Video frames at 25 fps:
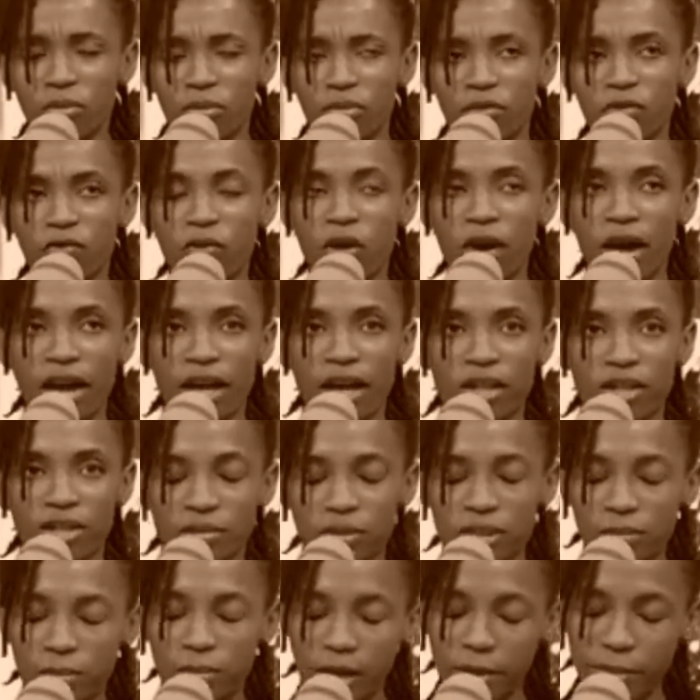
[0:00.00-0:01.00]
before I
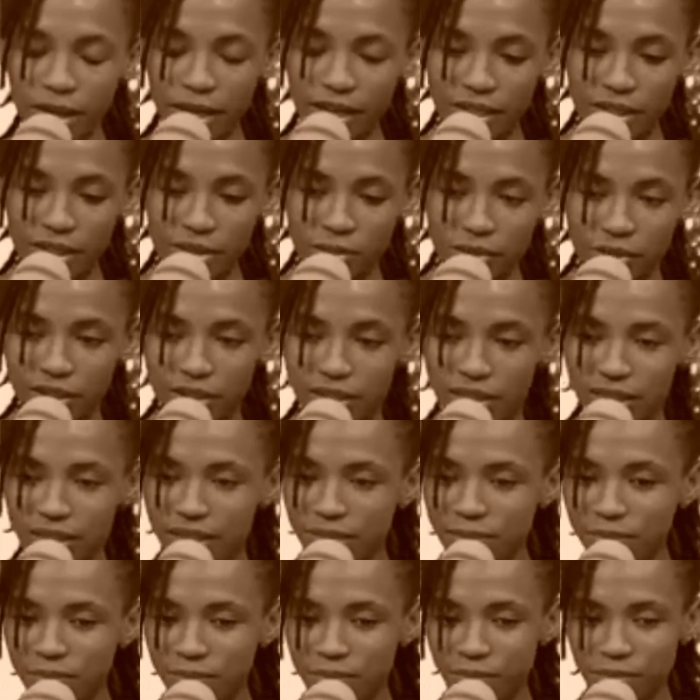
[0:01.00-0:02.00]
knew it, my mind
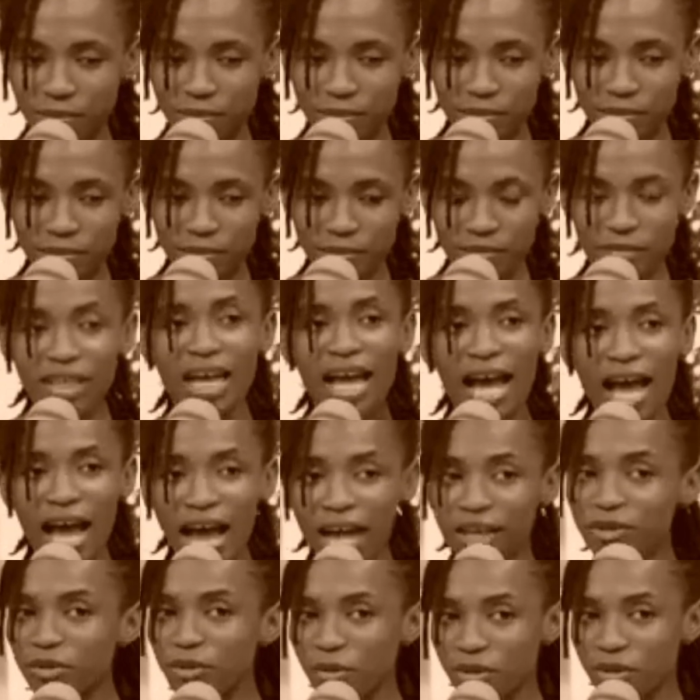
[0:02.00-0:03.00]
was,
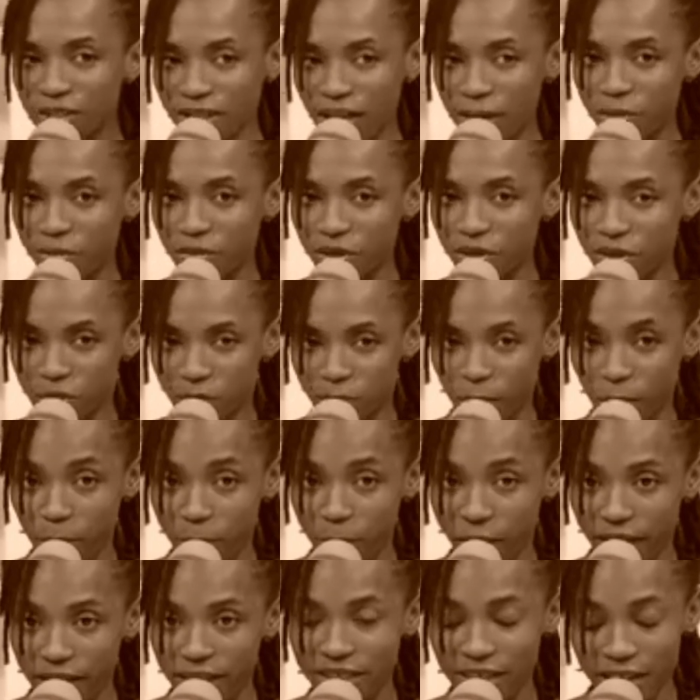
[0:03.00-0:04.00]
I don't know what was happening to my
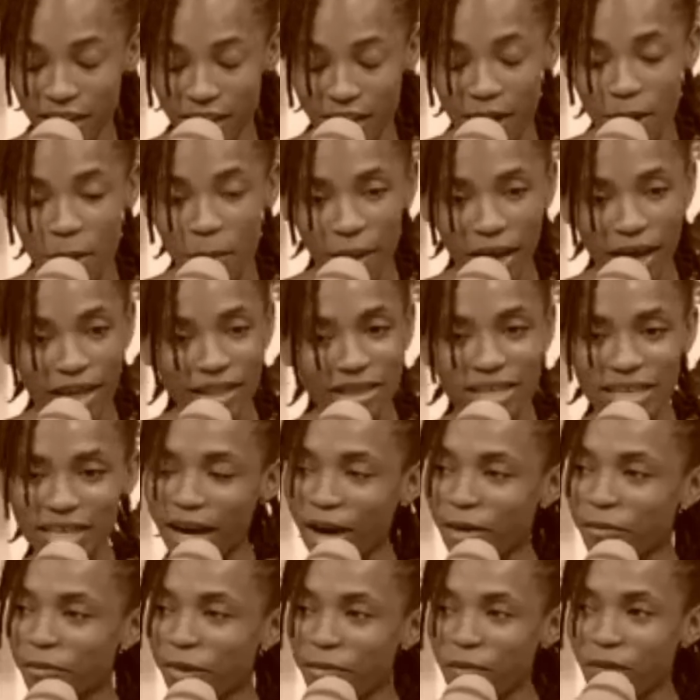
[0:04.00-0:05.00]
mind, but I think
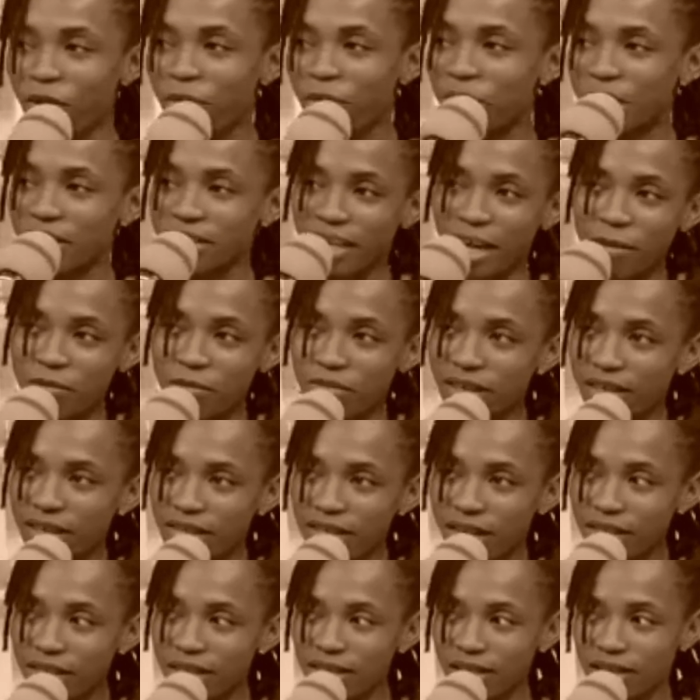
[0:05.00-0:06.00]
I remember one time
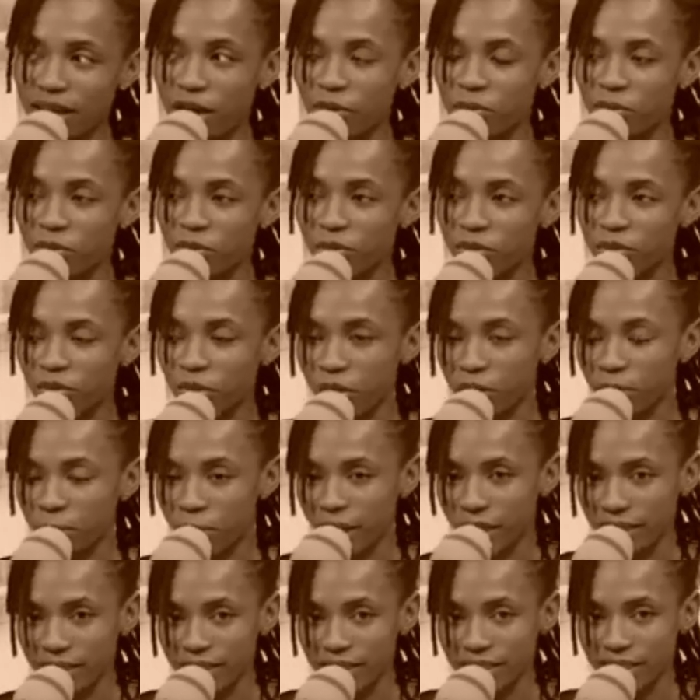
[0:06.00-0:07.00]
thinking that this is how people run
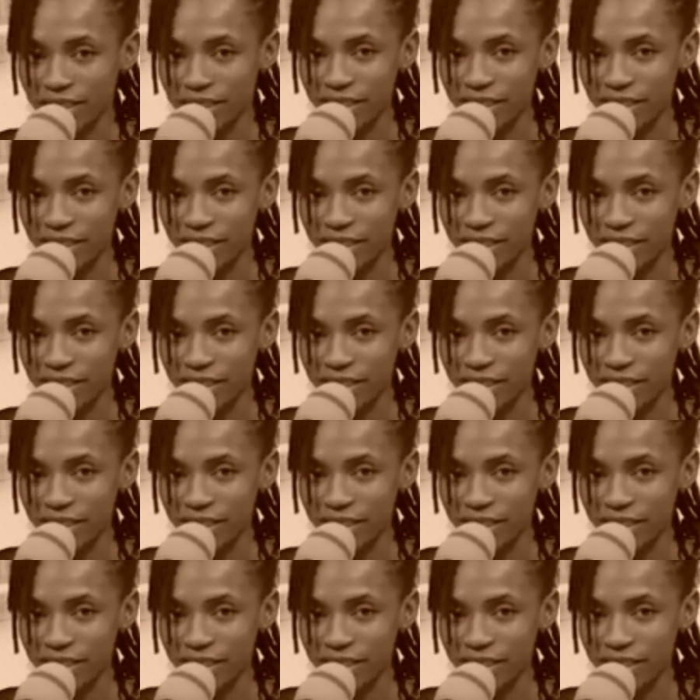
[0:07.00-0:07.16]
mad.